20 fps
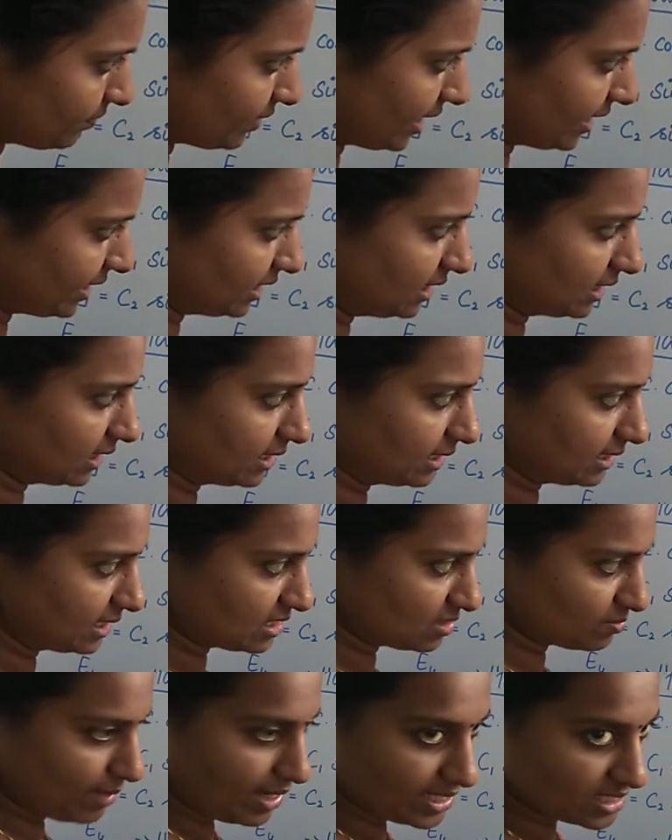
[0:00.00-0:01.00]
and here it
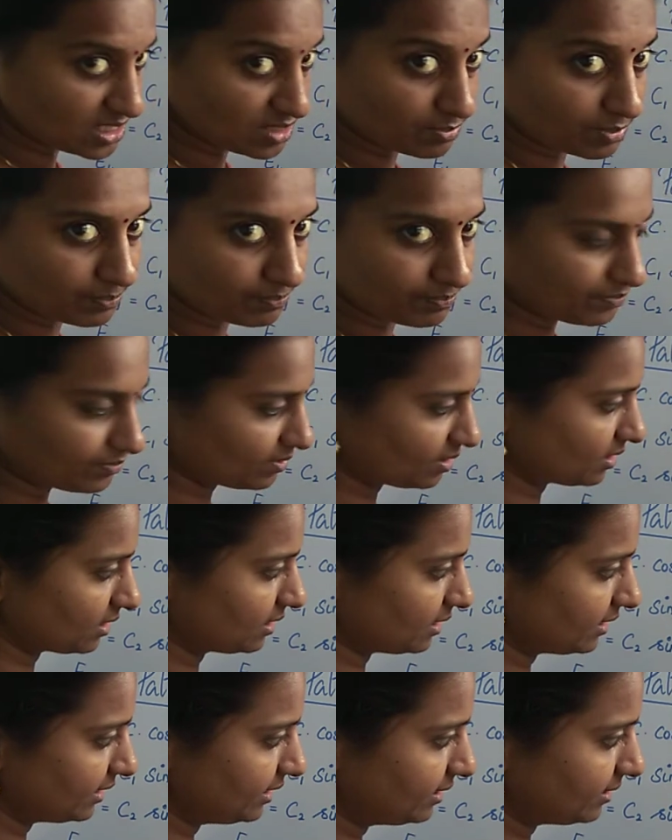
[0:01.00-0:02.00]
is maximum,
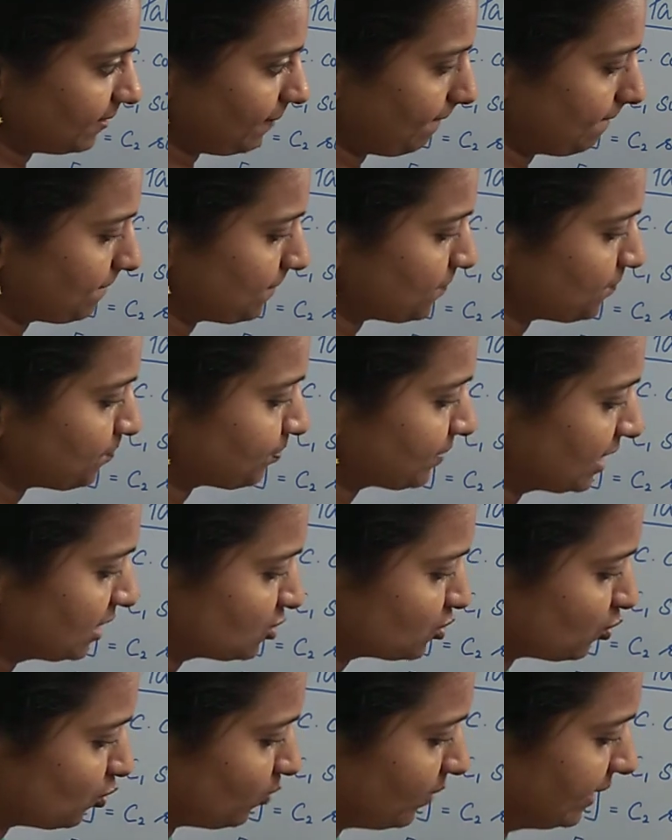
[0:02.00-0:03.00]
right?
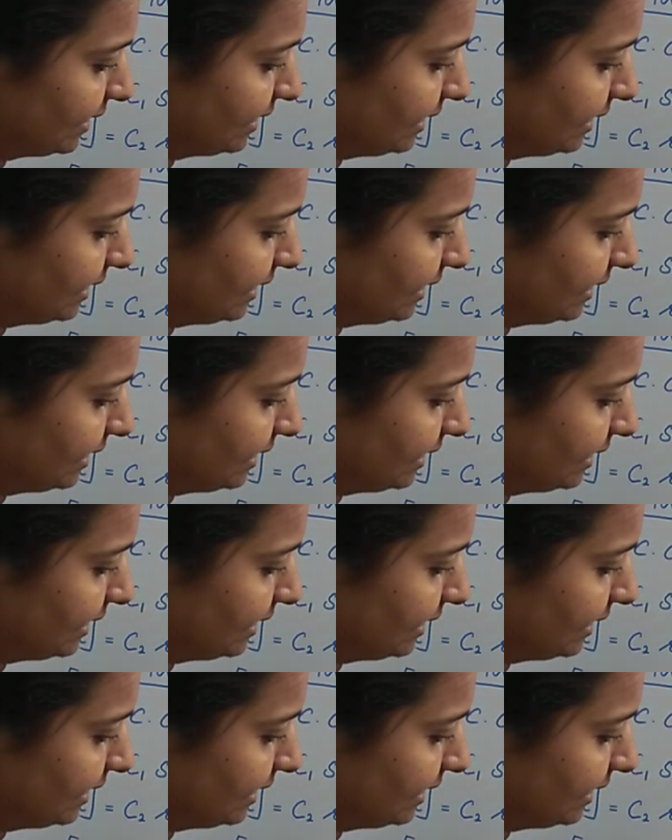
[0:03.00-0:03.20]
So when